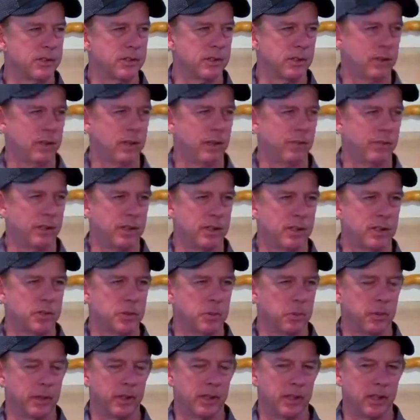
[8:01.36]
of the
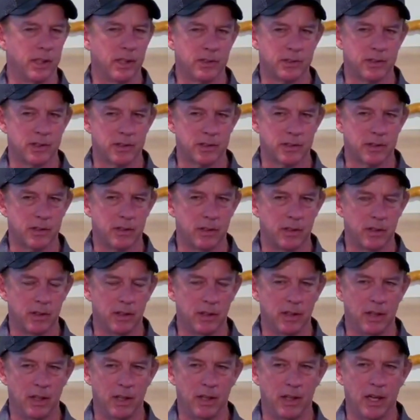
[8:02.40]
discipline. It's just
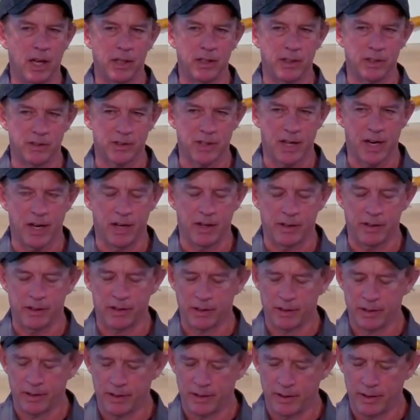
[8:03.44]
not desired.
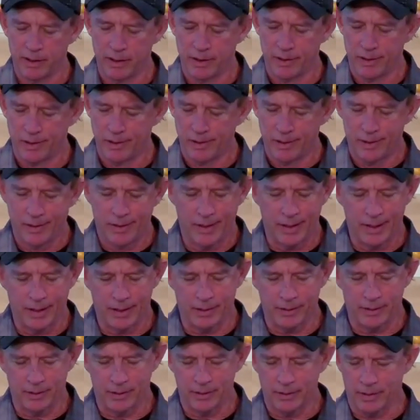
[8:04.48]
And
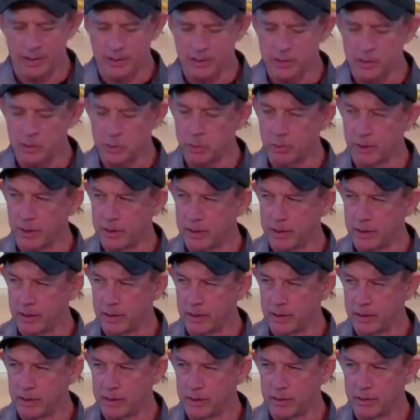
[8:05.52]
this is what
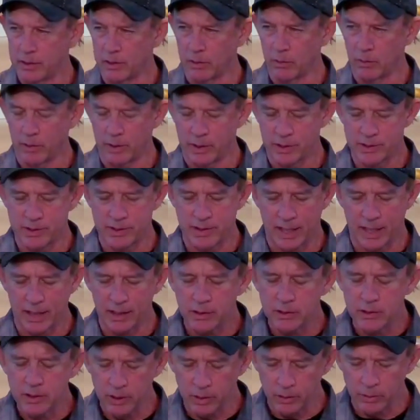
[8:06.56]
the Lord is saying
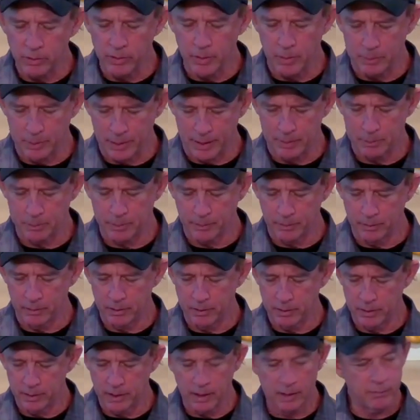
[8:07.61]
to the people
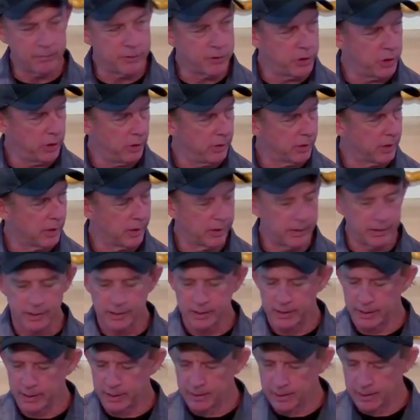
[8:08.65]
of Judah.
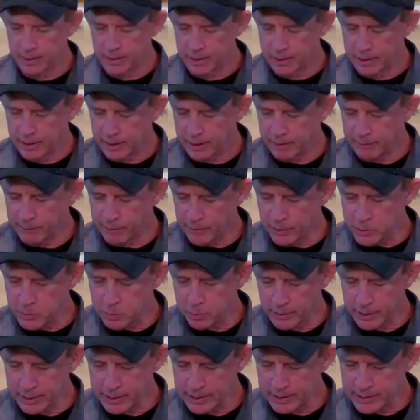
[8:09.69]
In verse
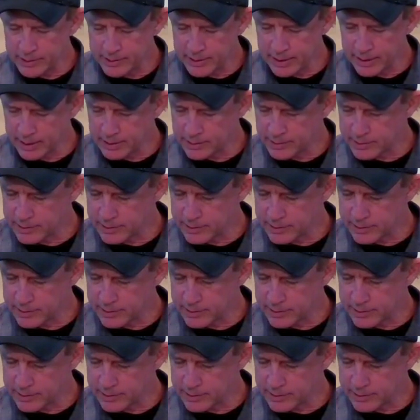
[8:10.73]
1, he says,